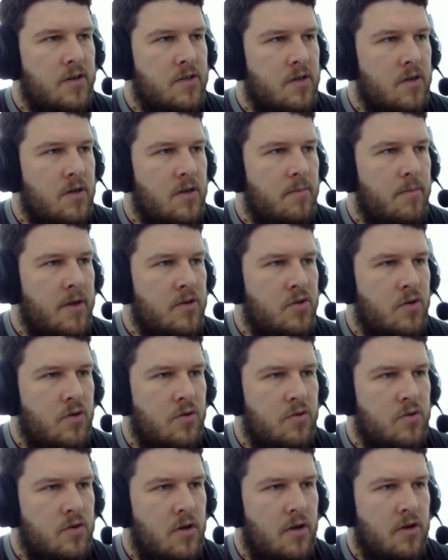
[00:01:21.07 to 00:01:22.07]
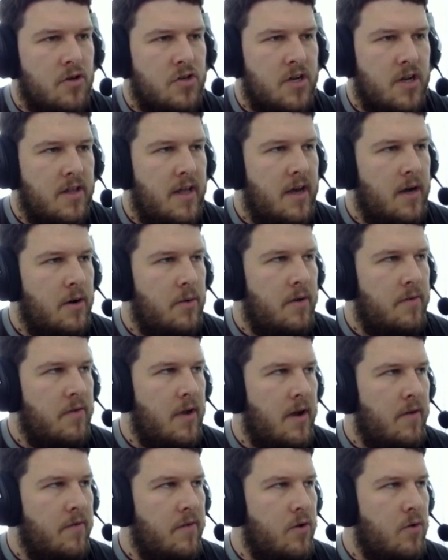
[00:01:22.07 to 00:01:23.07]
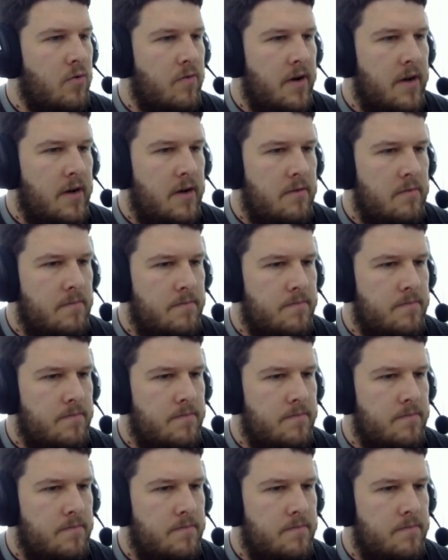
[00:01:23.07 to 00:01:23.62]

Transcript: so make sure to go and check that out if you haven't already.